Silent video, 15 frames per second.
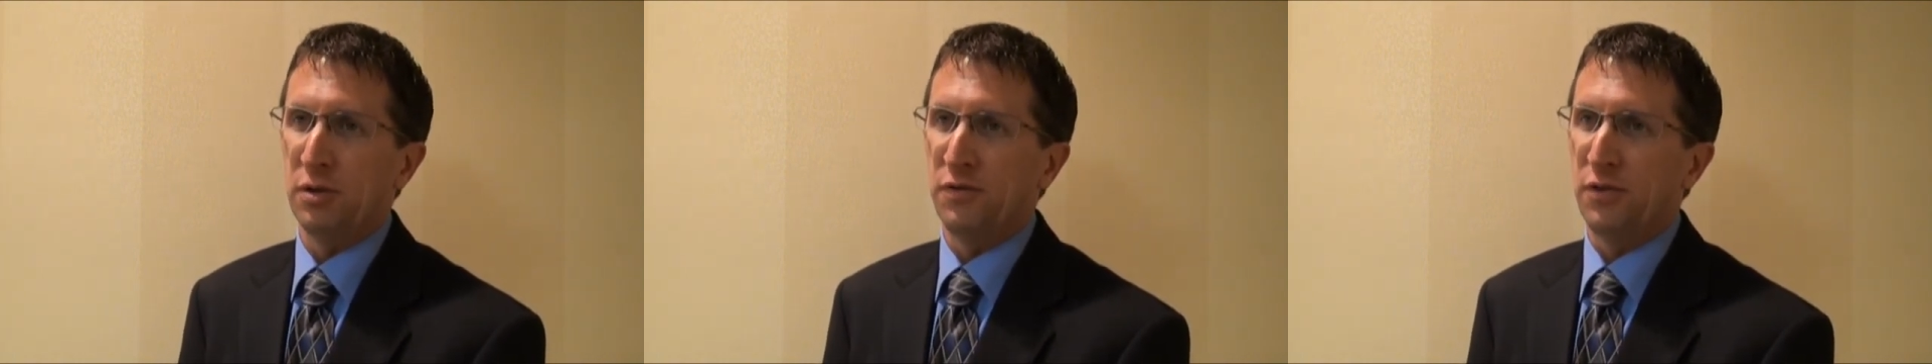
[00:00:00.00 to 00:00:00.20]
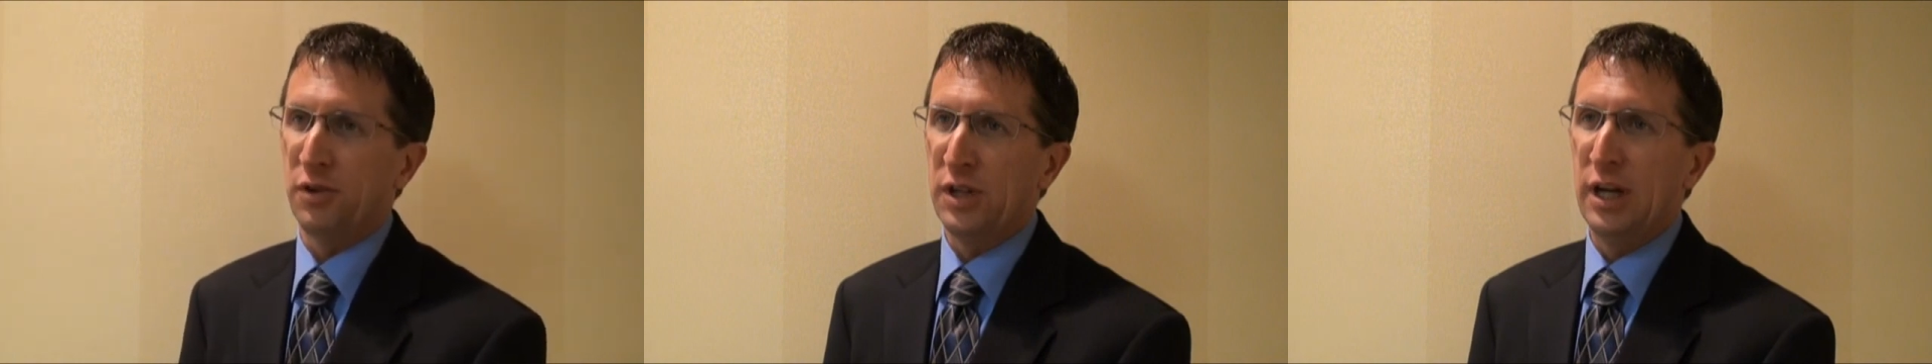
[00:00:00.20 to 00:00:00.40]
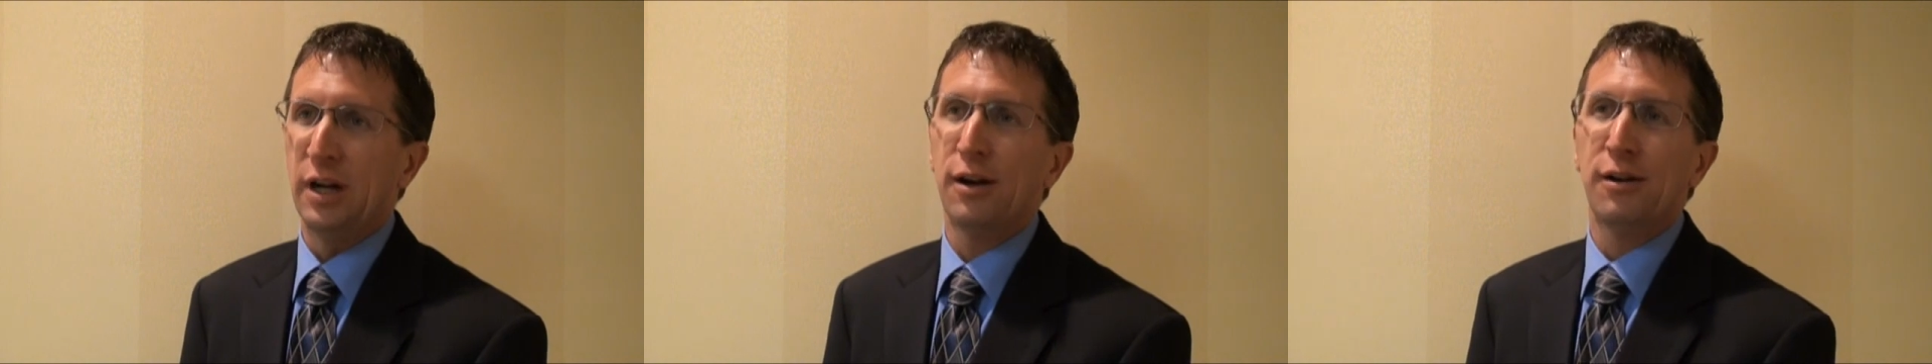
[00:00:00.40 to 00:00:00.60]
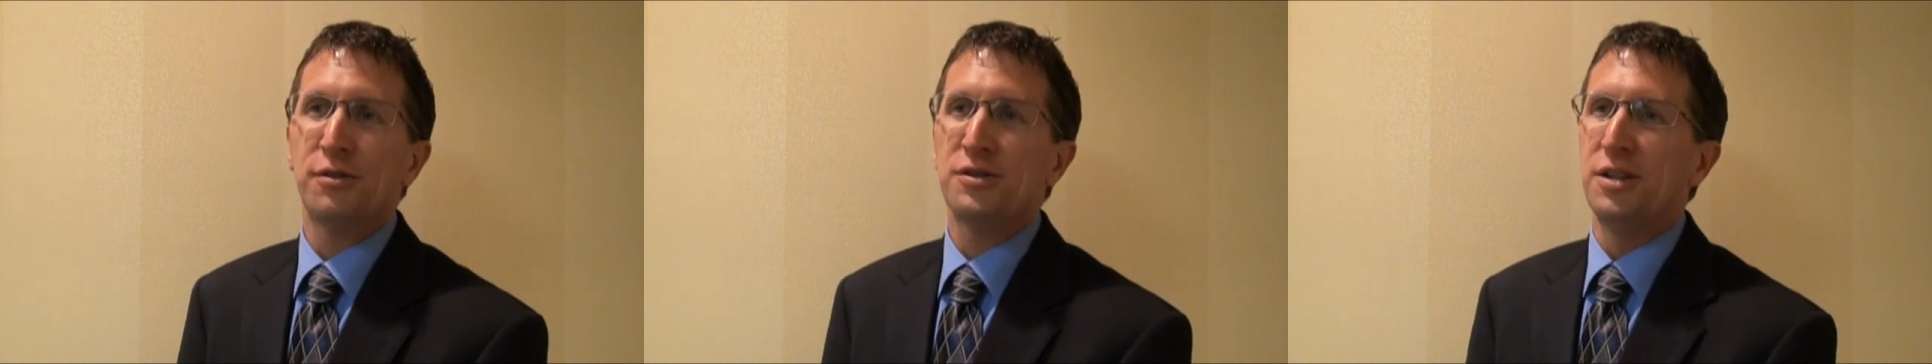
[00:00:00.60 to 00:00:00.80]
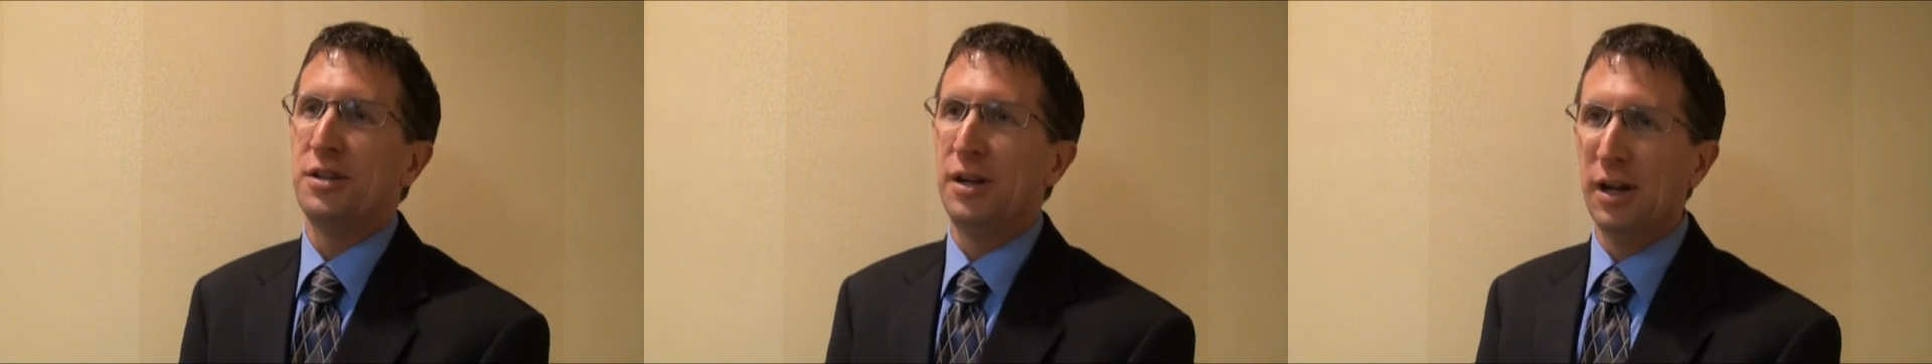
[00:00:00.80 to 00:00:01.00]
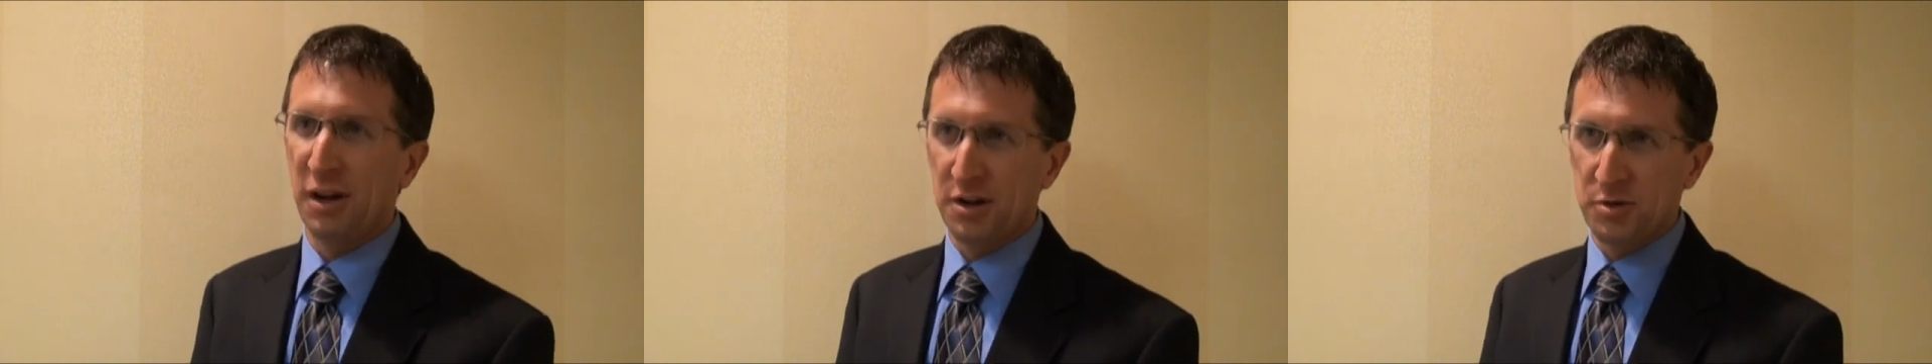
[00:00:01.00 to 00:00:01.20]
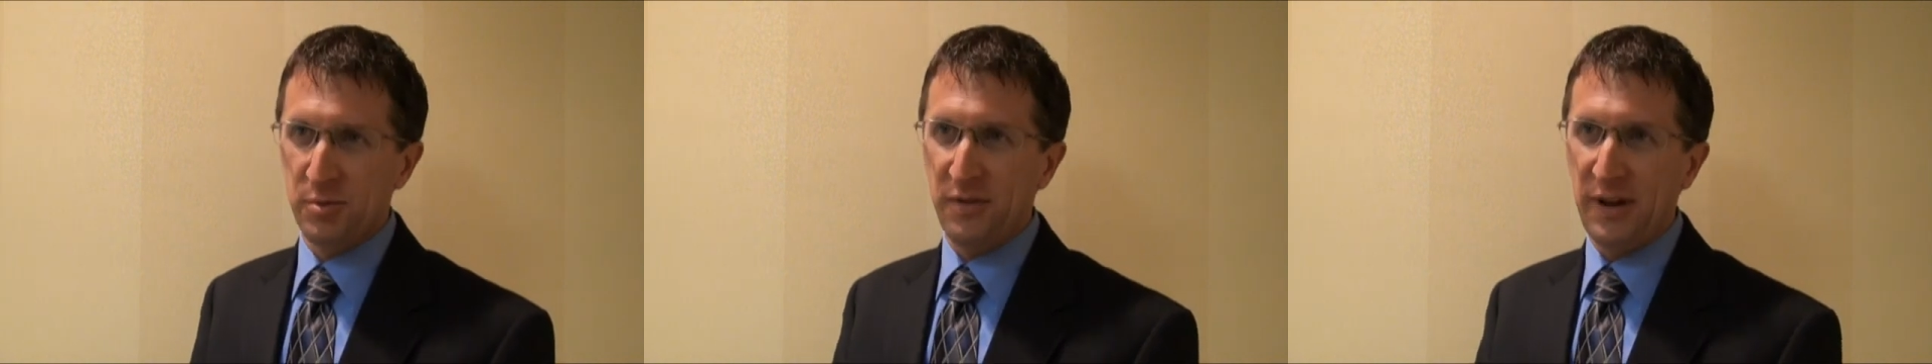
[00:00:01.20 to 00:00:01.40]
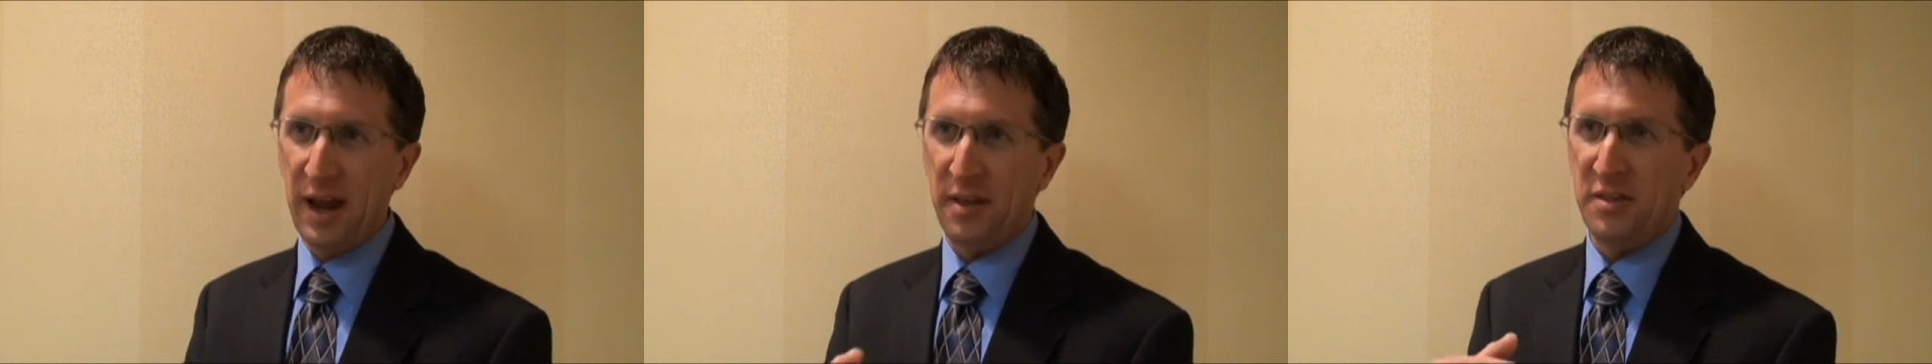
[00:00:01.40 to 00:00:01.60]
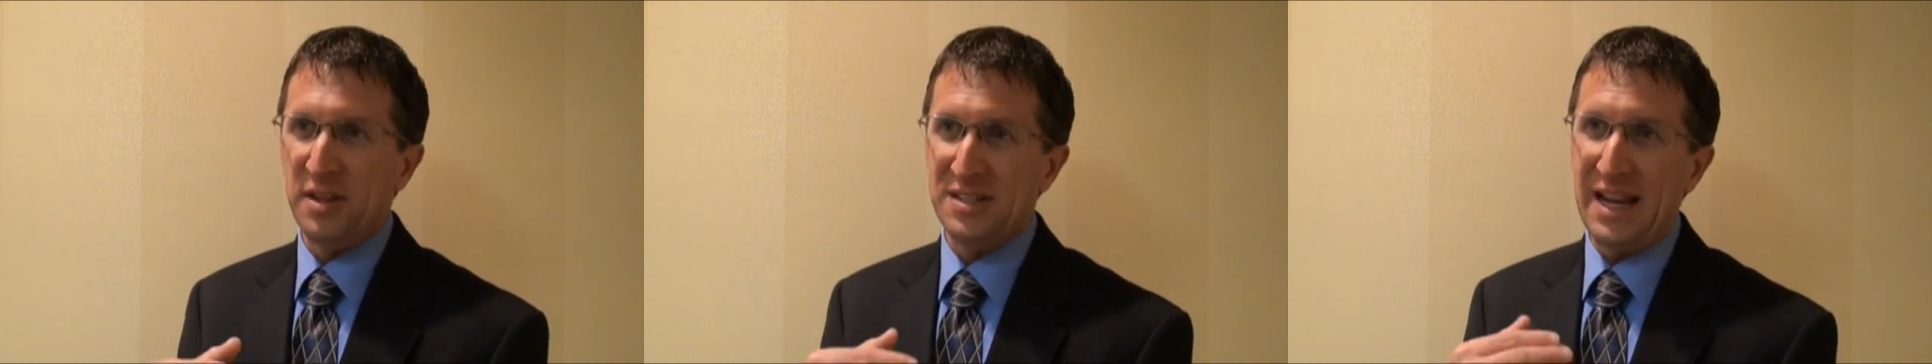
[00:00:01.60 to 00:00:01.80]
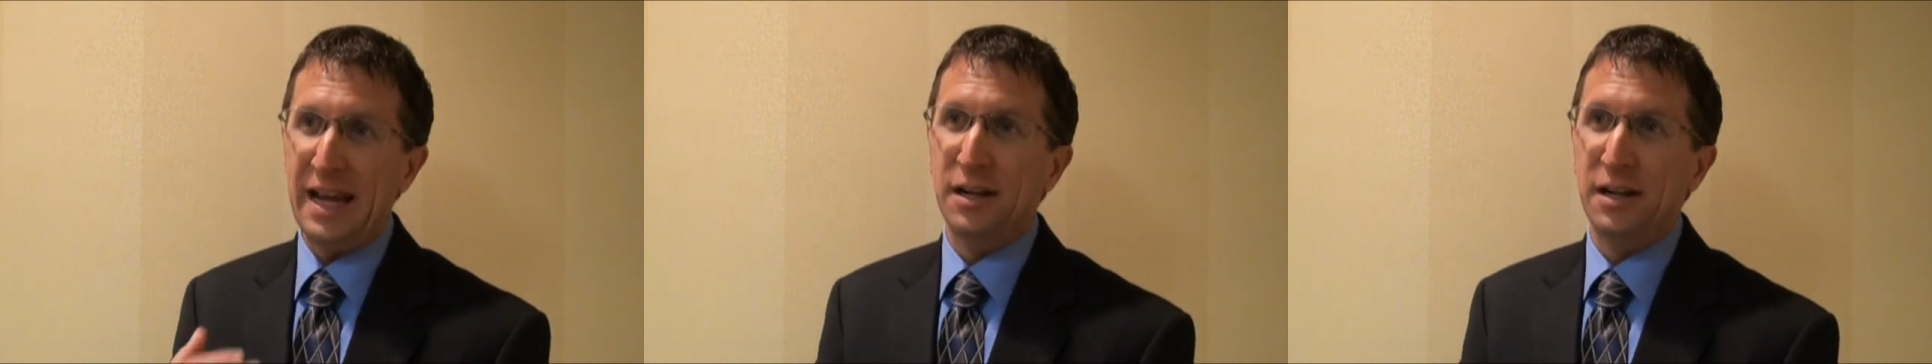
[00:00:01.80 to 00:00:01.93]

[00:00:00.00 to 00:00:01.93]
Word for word: And for years and years, we've had this